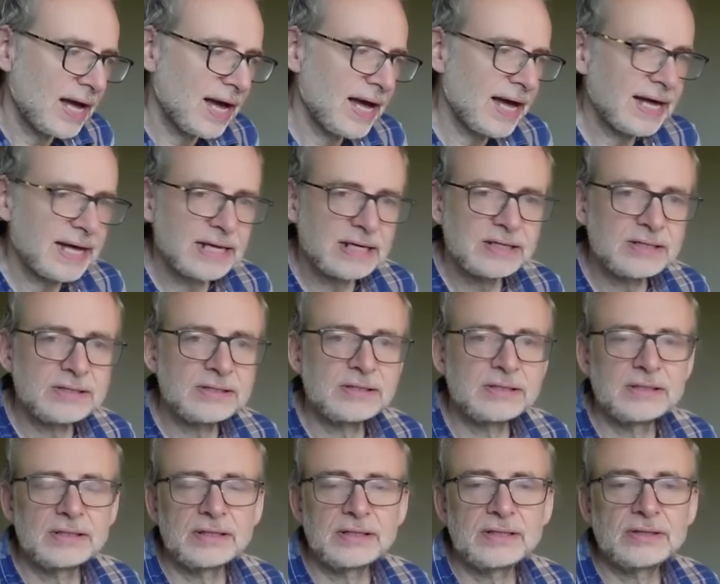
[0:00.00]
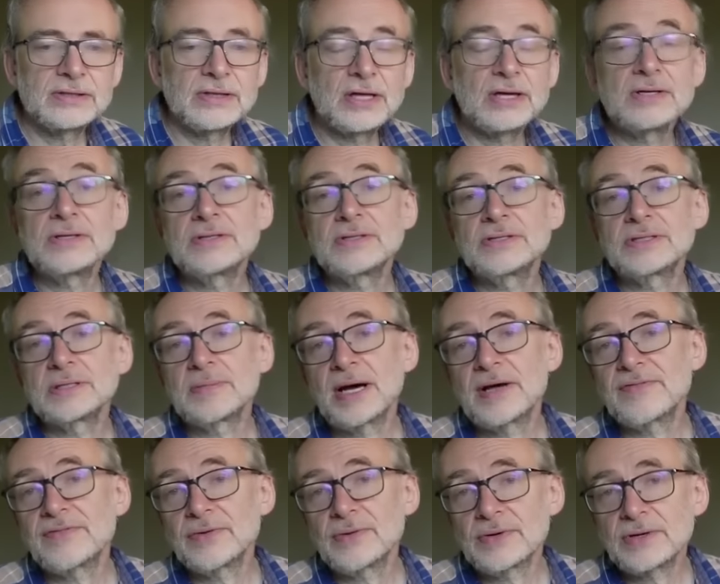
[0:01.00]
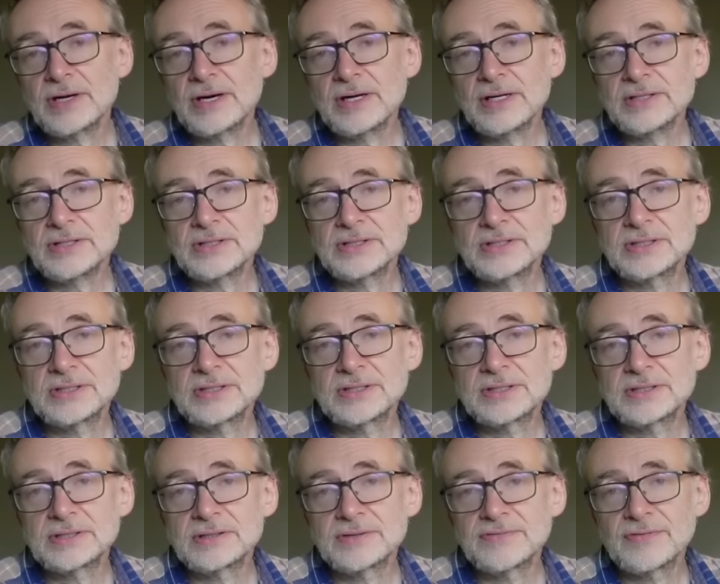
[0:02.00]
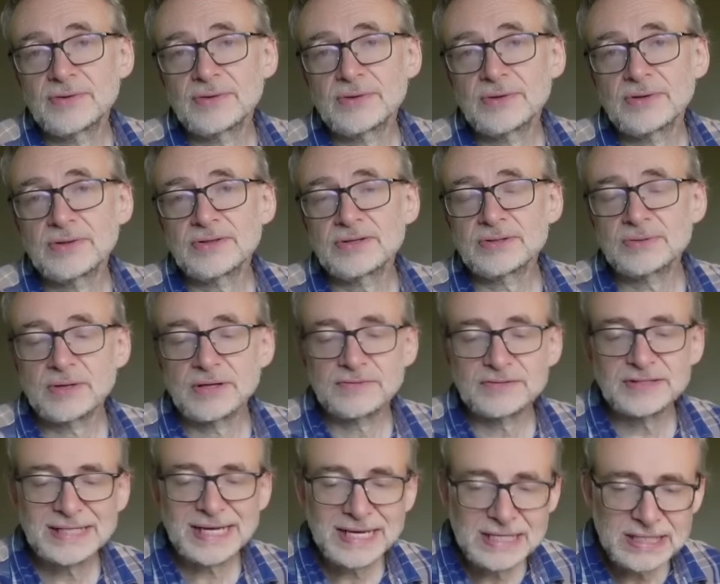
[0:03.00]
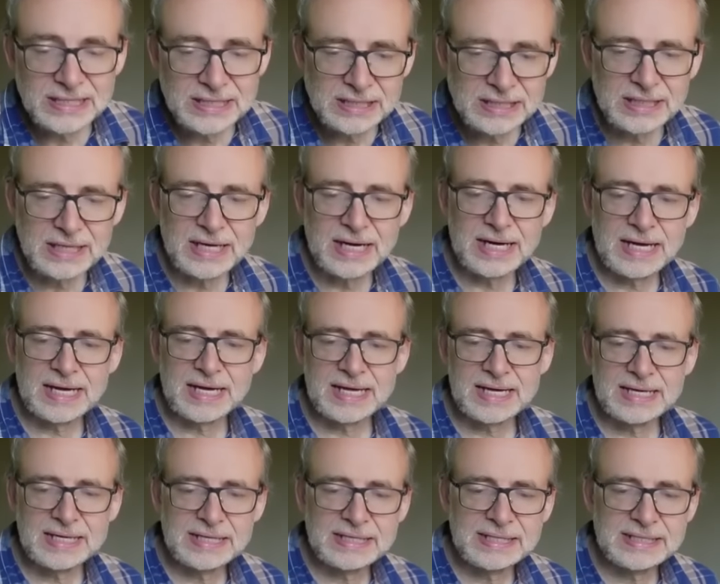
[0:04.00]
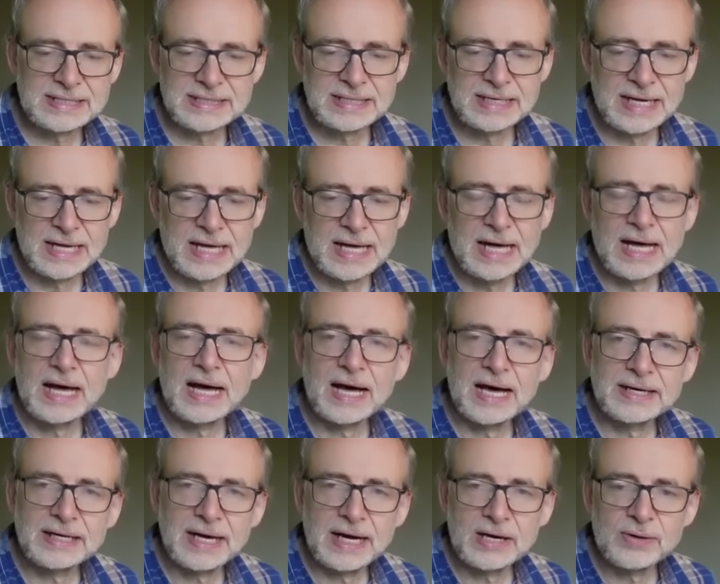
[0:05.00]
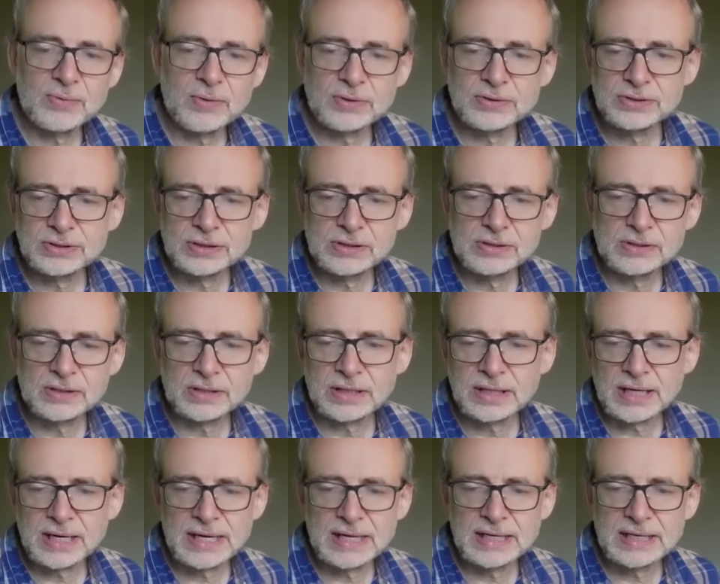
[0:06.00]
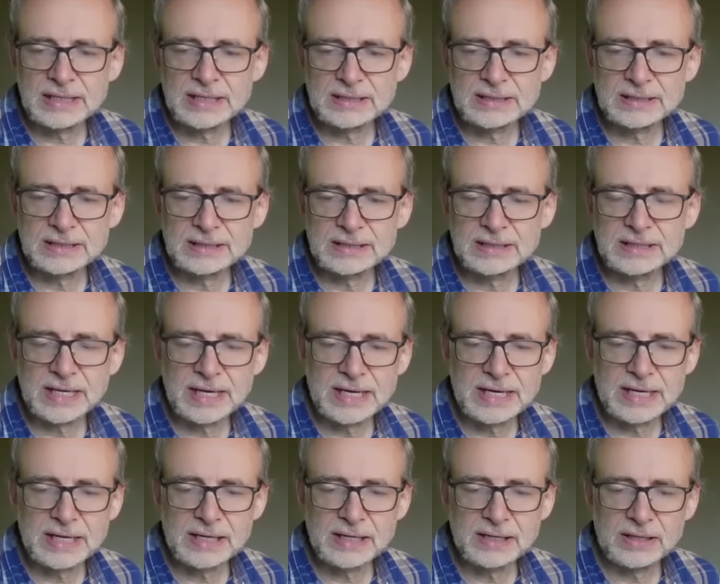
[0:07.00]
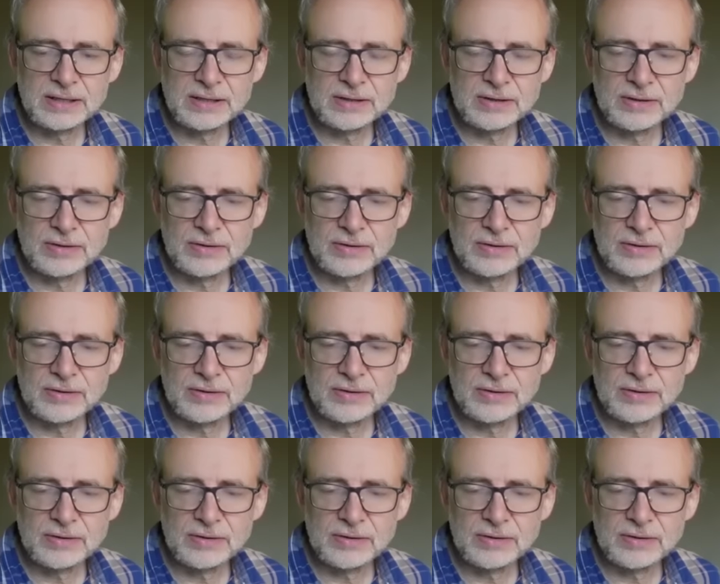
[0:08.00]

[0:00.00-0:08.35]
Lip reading: And those are my forecasts for the 12 signs, and I now want to look at today